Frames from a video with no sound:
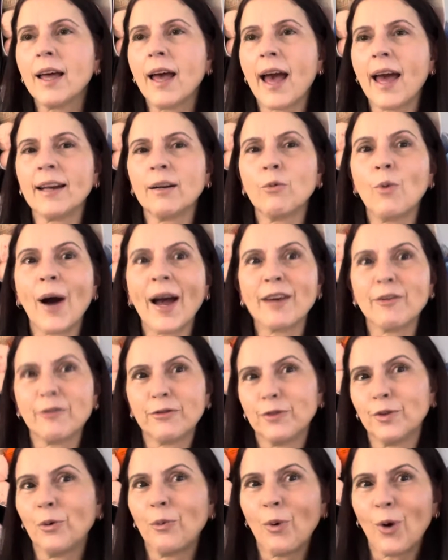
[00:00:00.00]
and wait
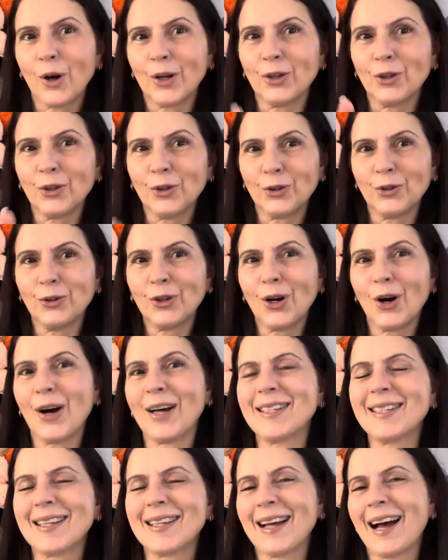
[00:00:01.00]
for what you
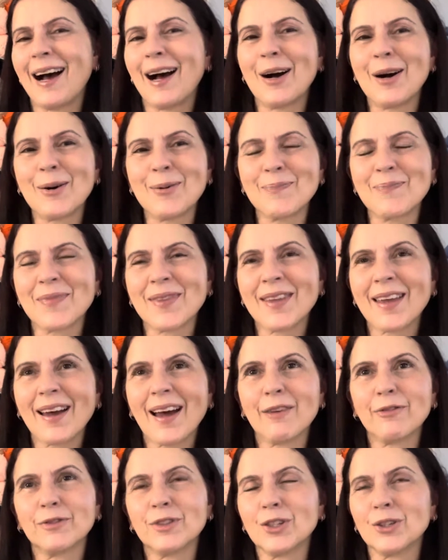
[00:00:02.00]
guys
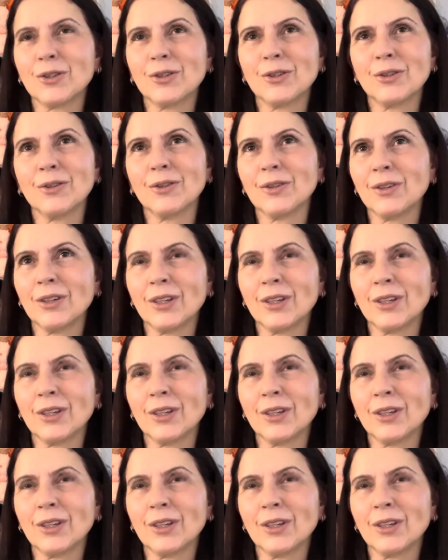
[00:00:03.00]
have to,